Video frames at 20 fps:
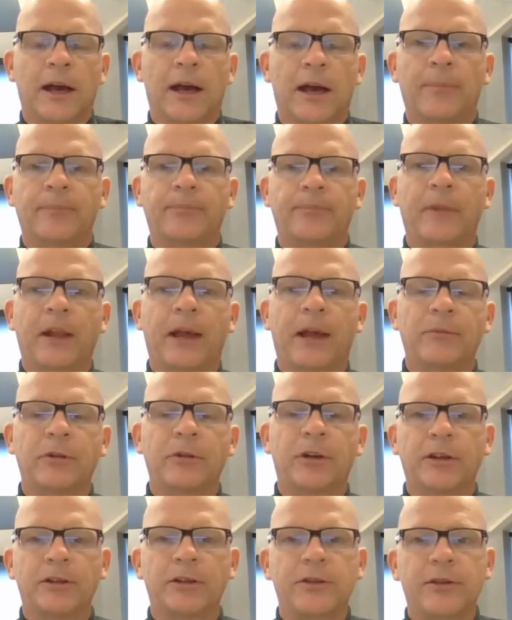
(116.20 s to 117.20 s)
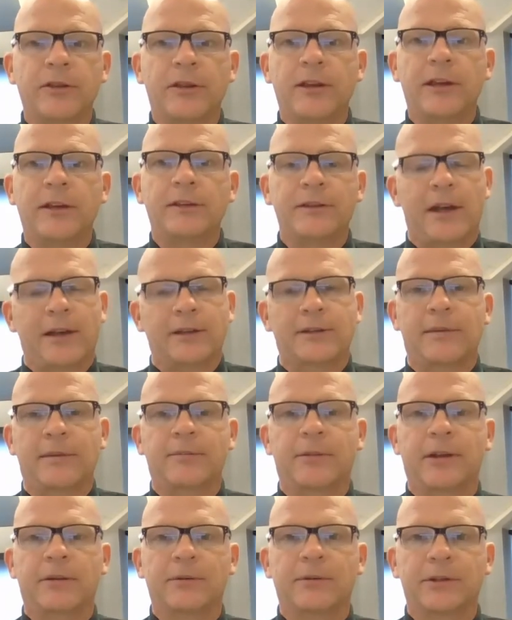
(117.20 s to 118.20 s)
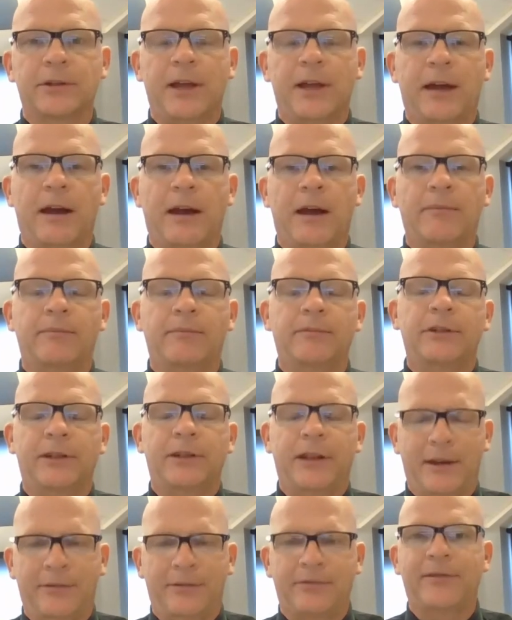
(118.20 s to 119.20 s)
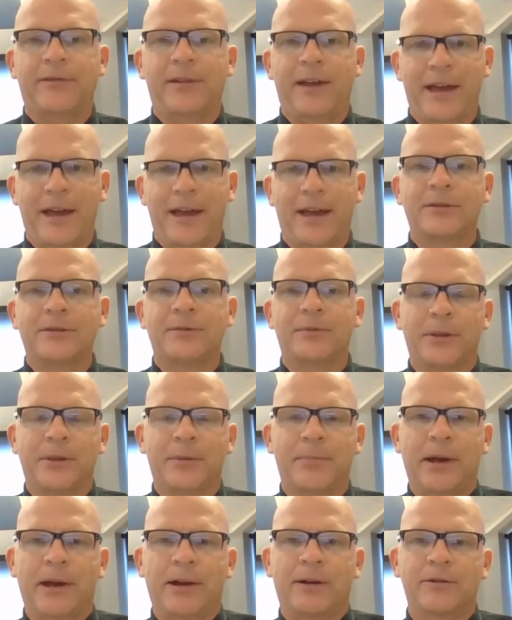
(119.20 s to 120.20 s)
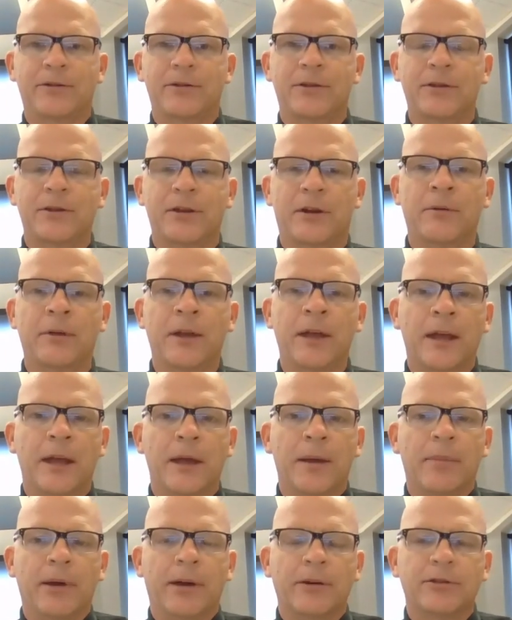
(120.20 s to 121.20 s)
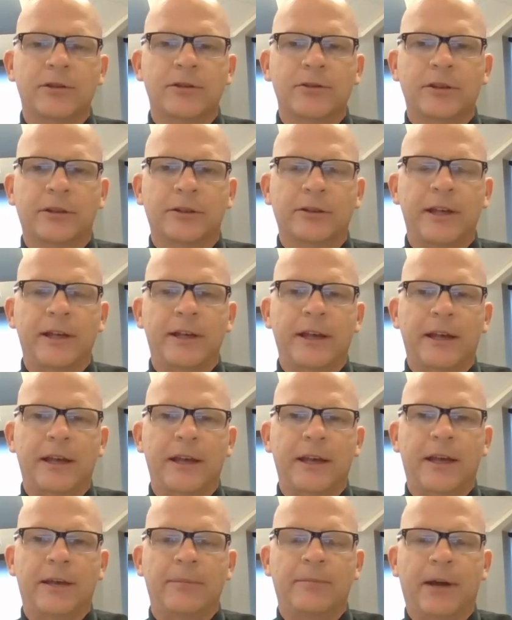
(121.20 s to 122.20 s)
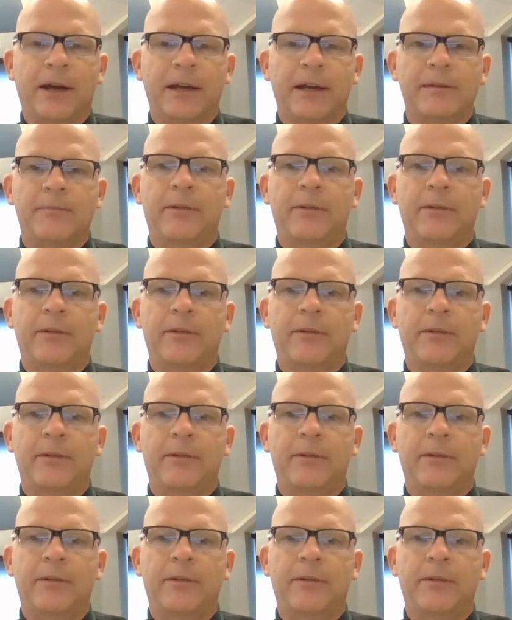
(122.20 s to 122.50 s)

I'm going to do the exact same thing with staff and with parents. So parents, there's a link in my